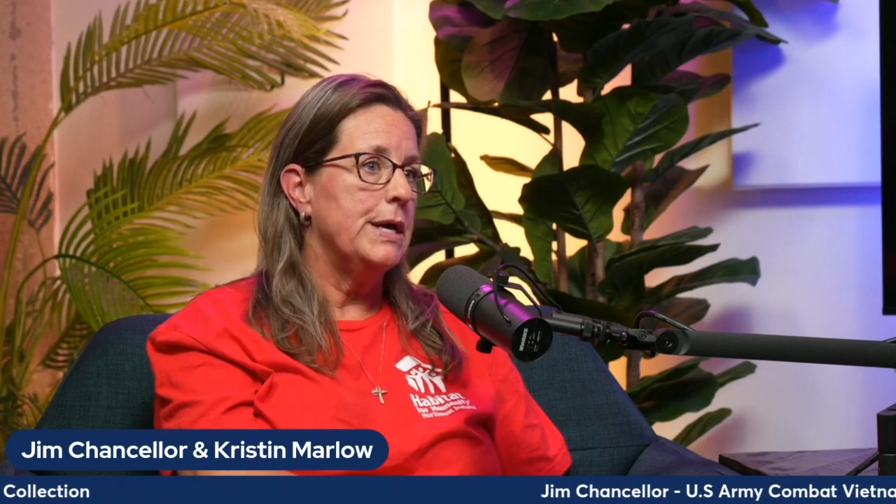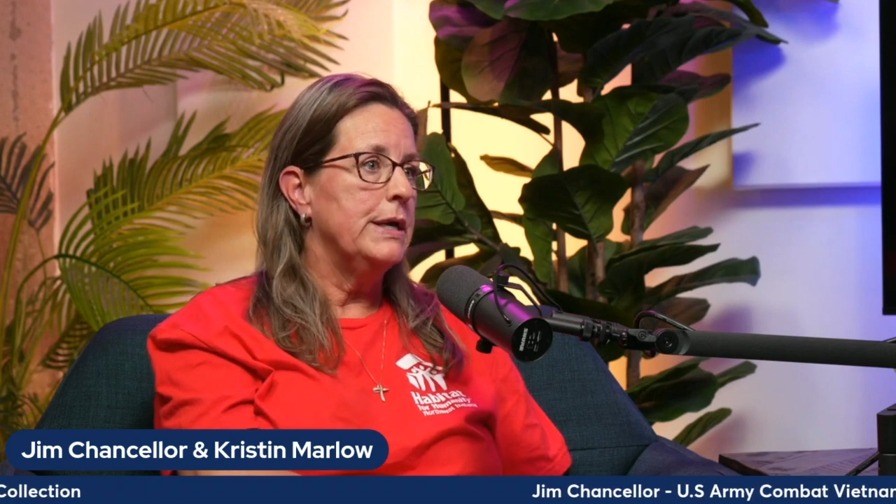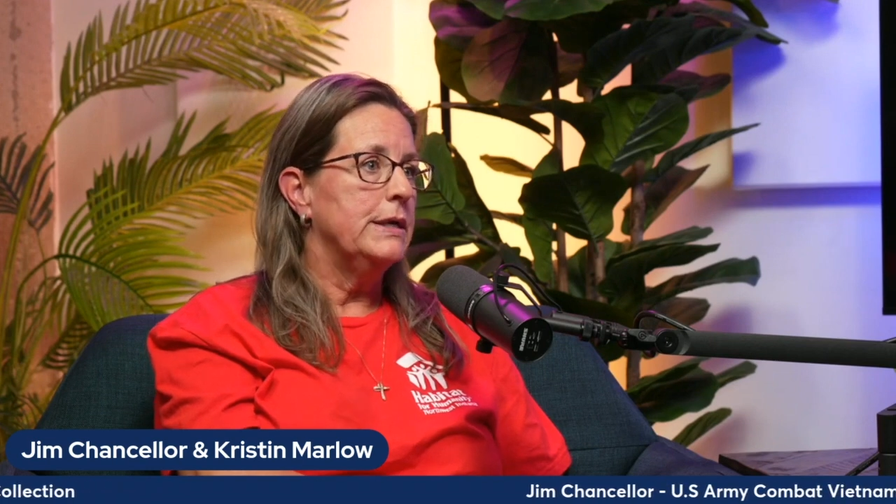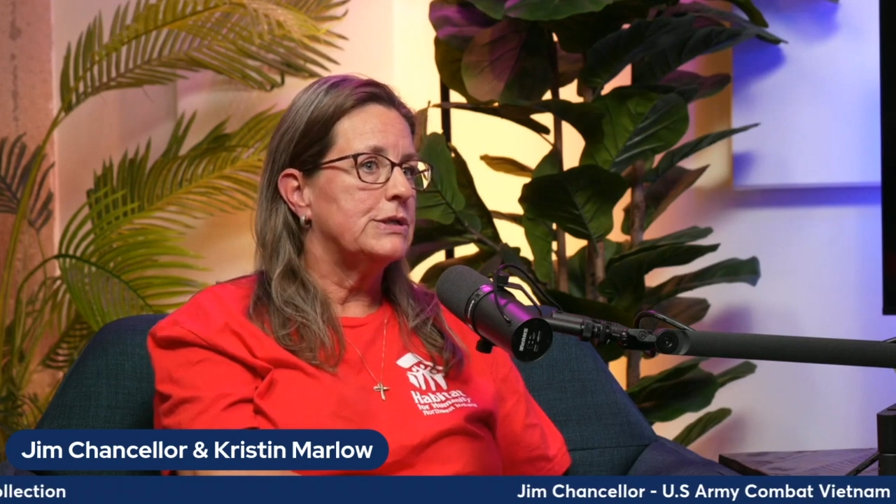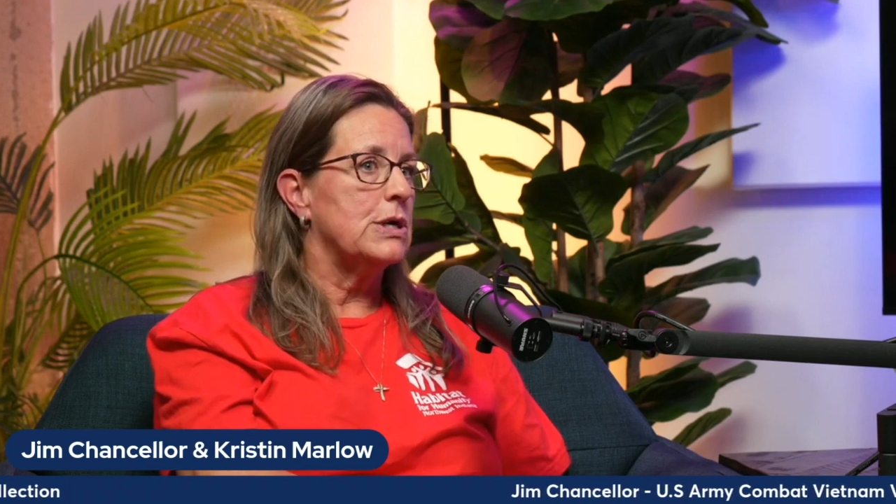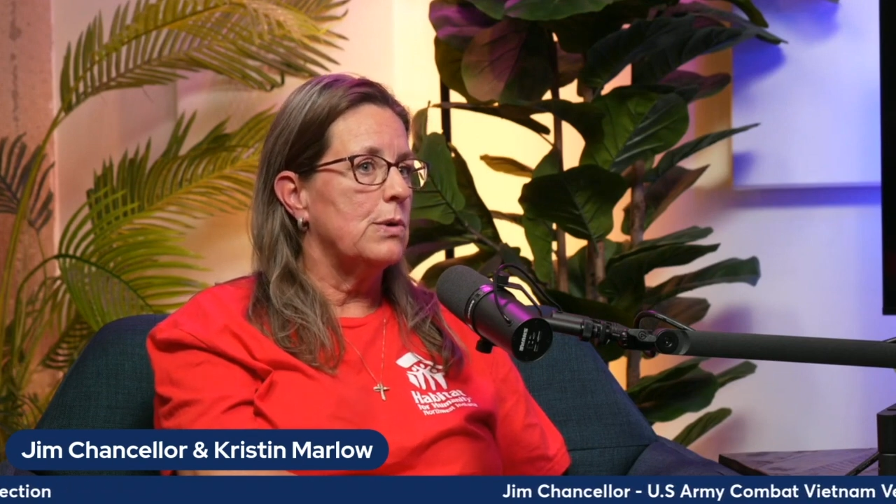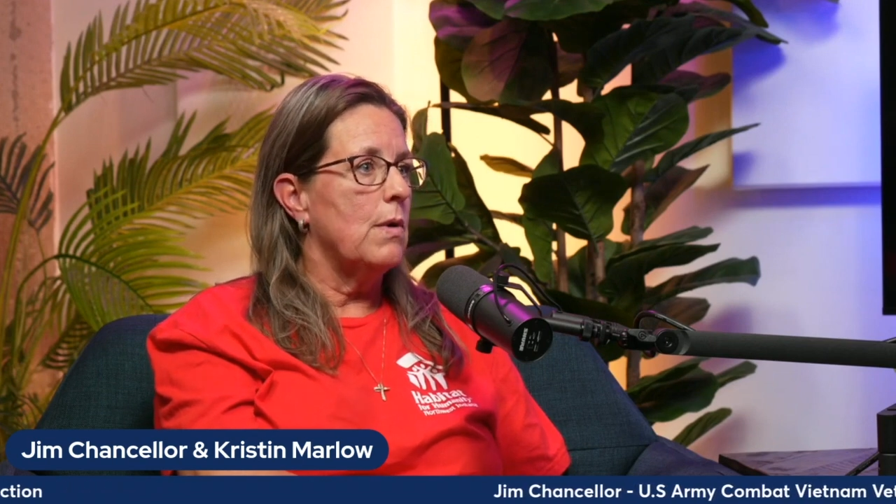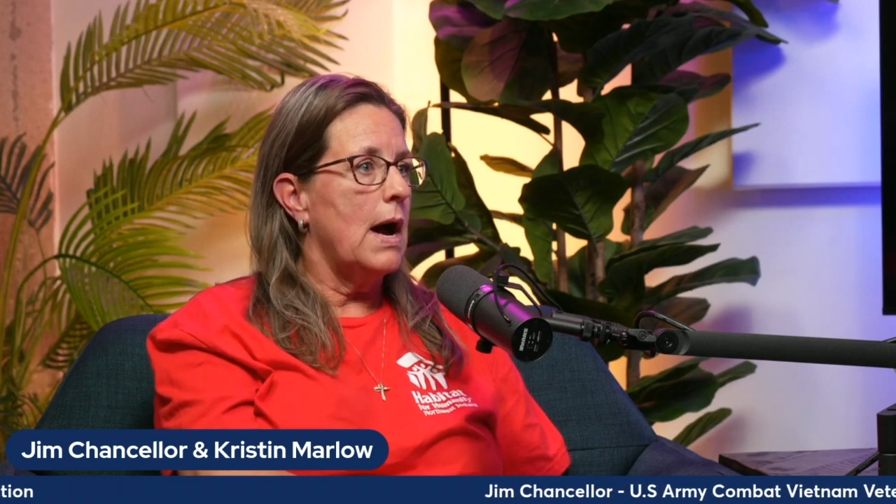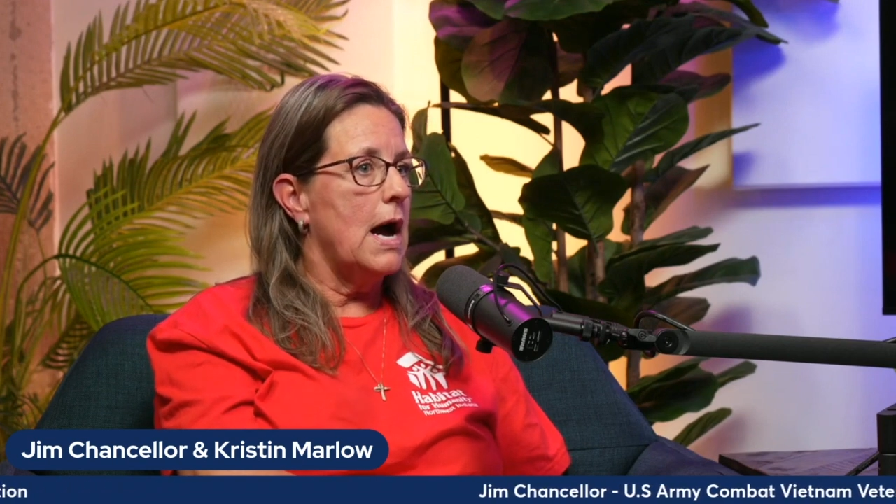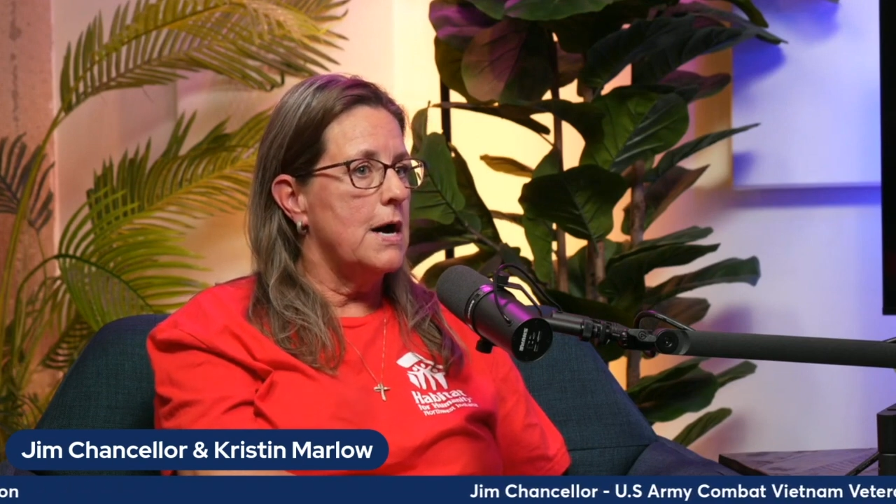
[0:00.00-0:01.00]

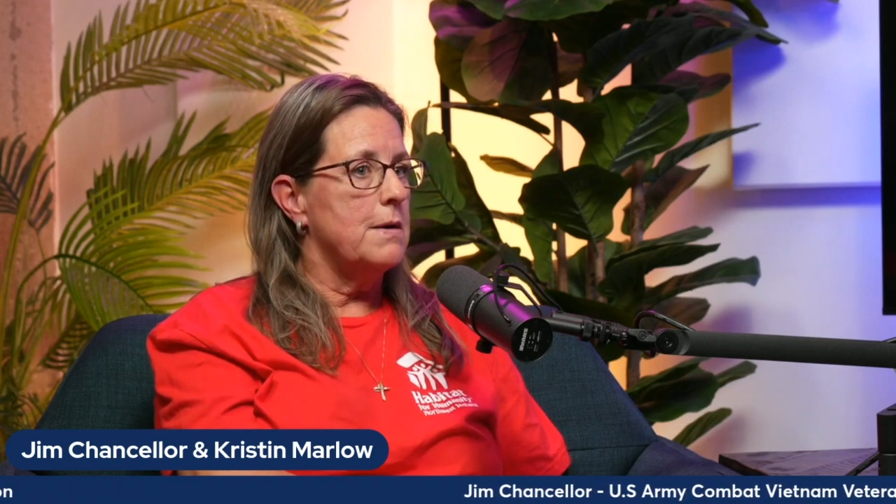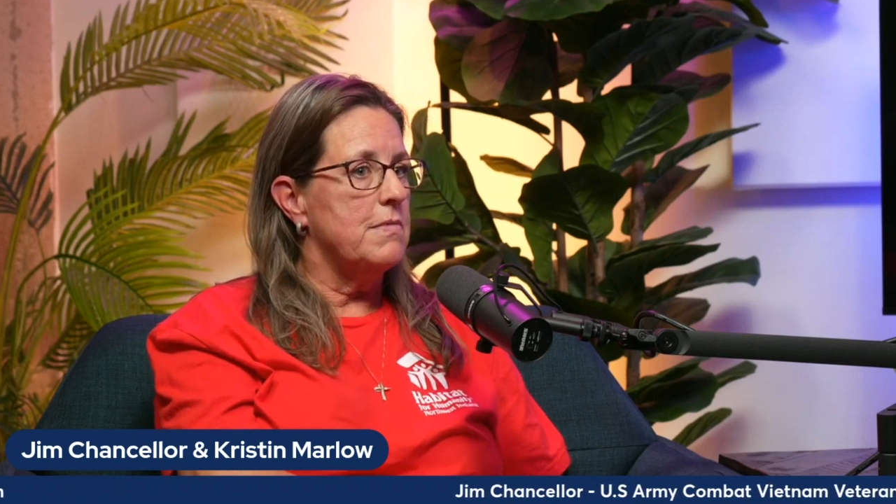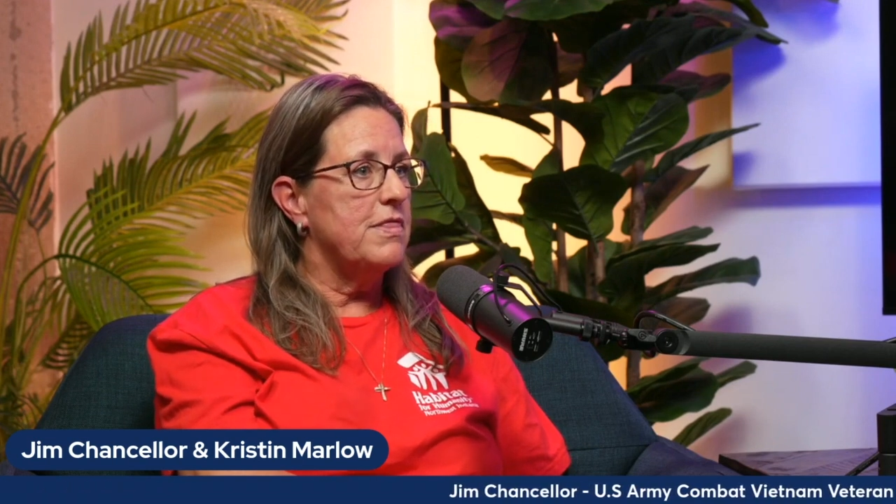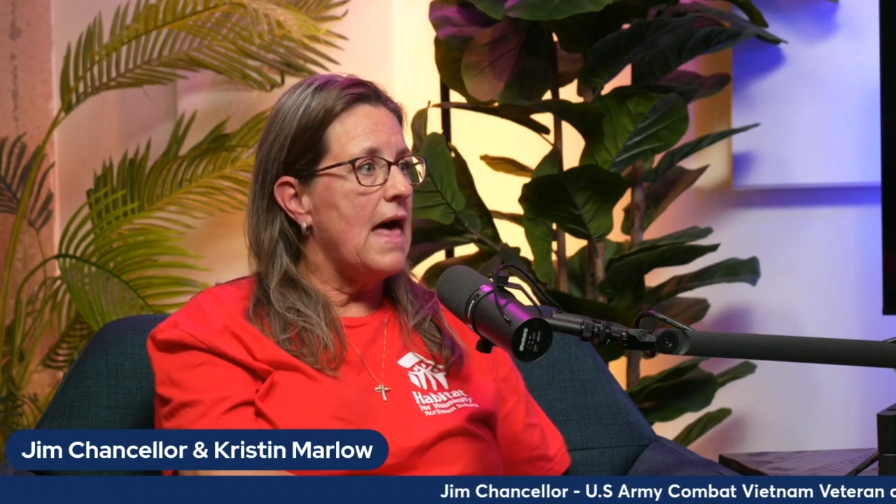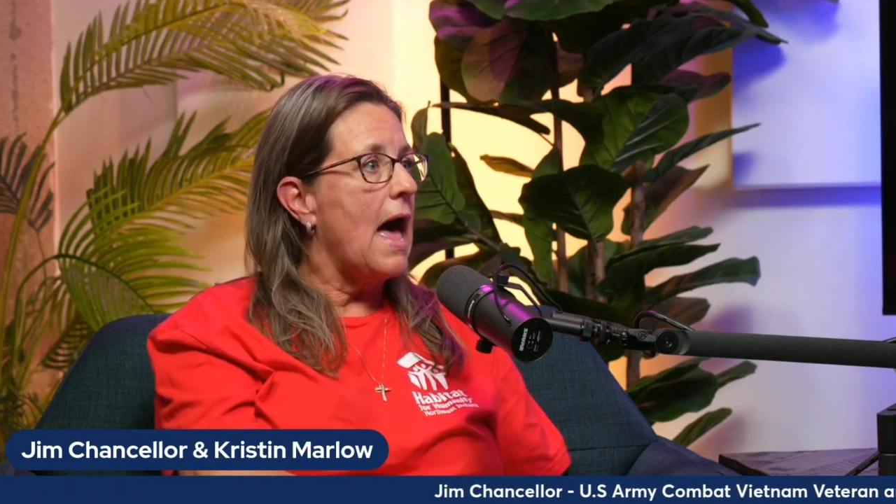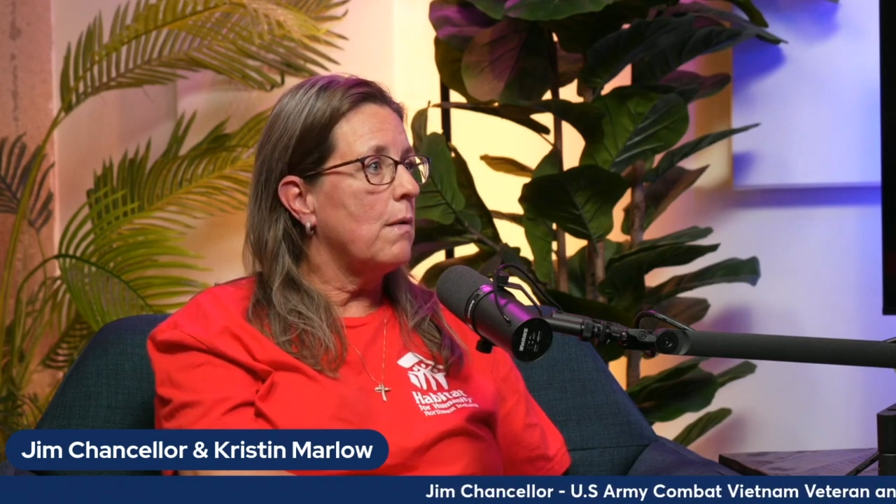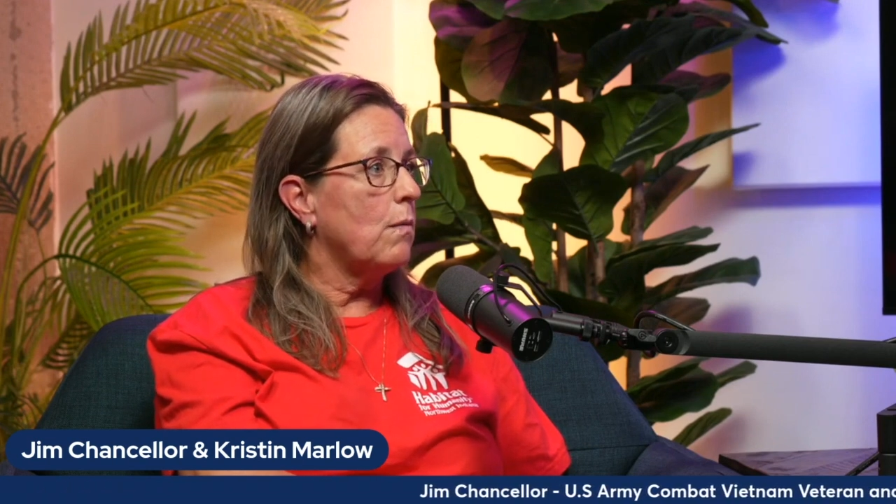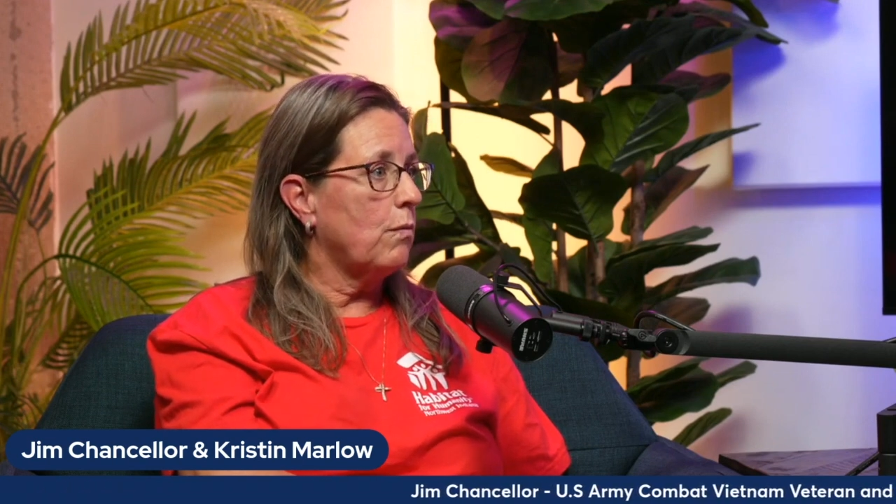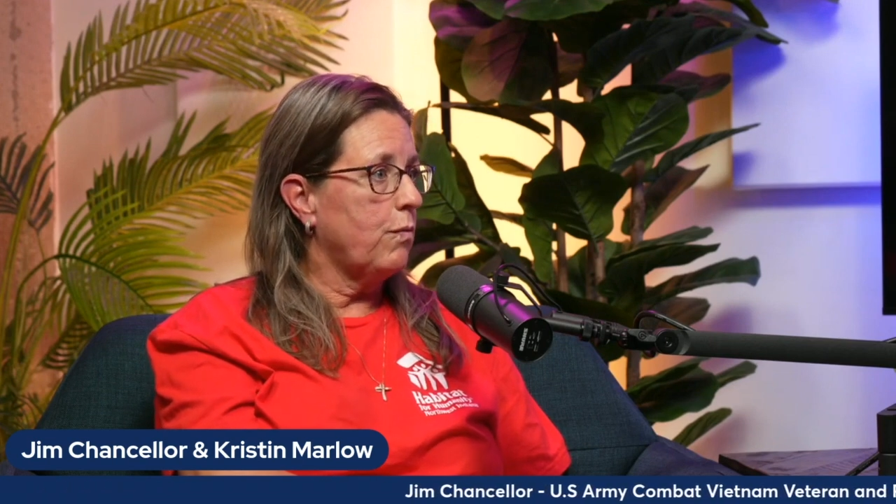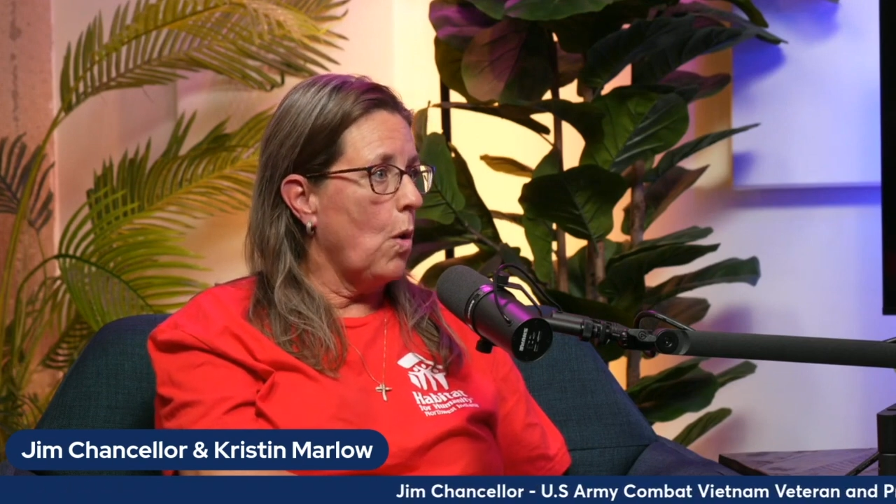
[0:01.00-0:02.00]
So that
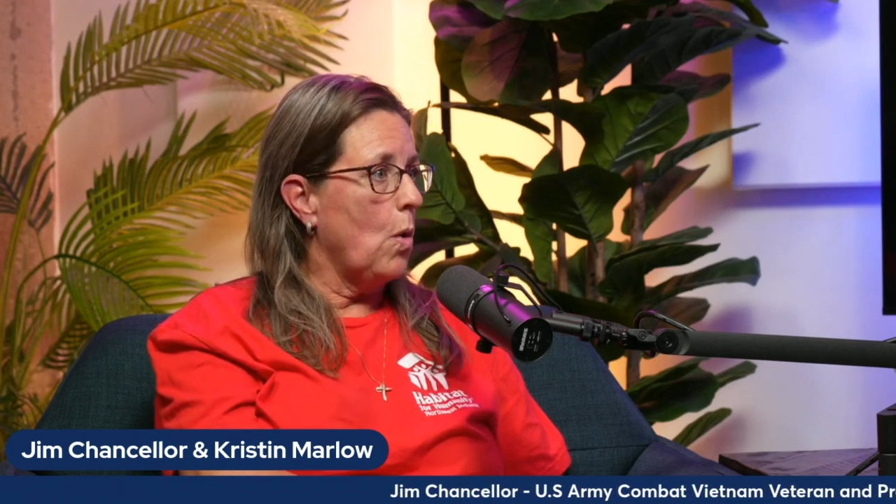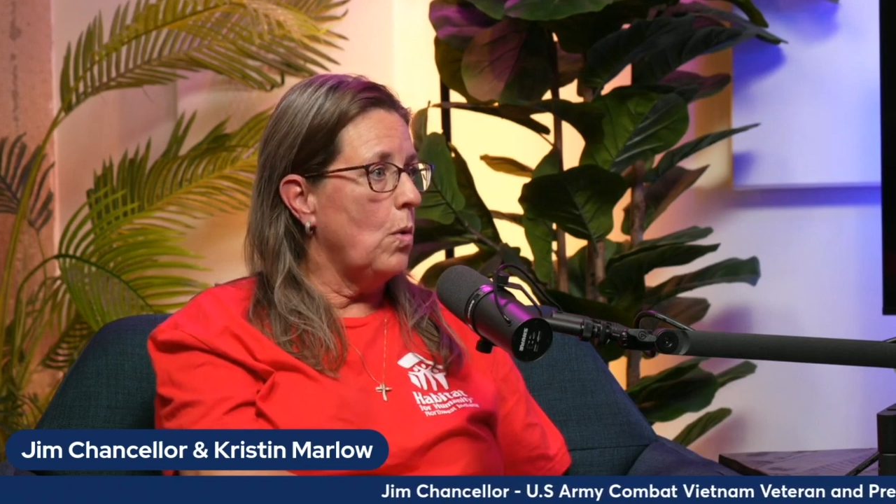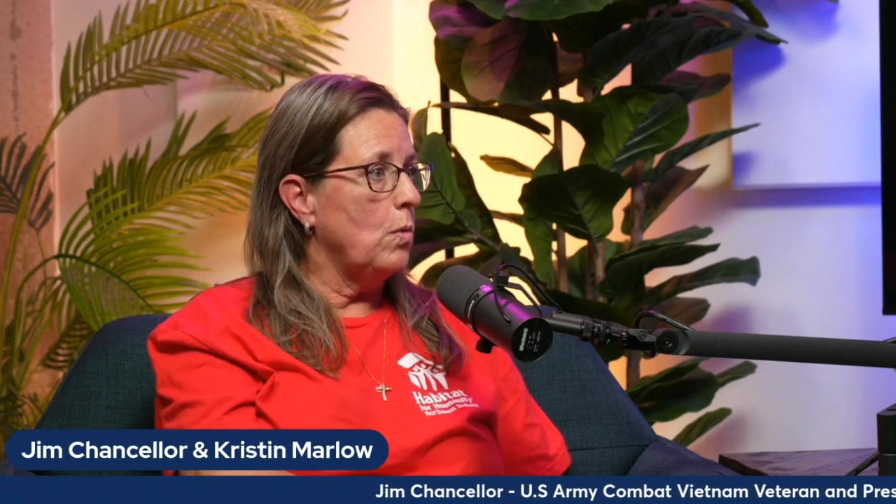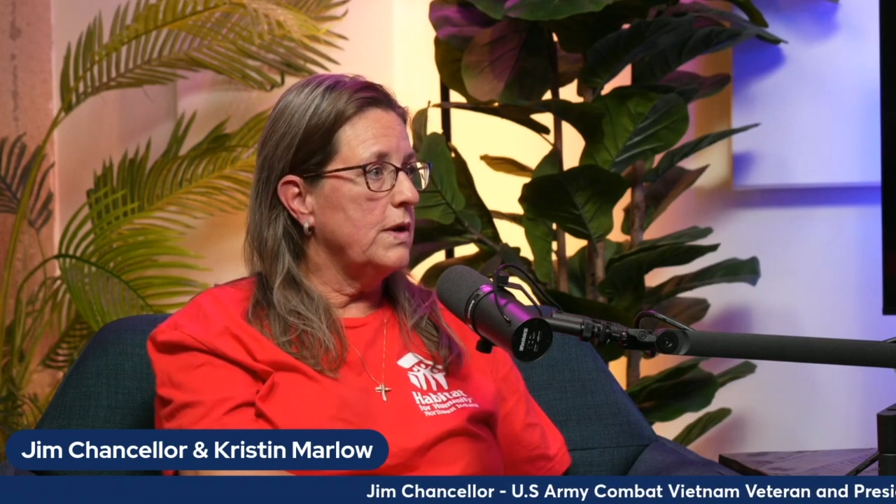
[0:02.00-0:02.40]
role,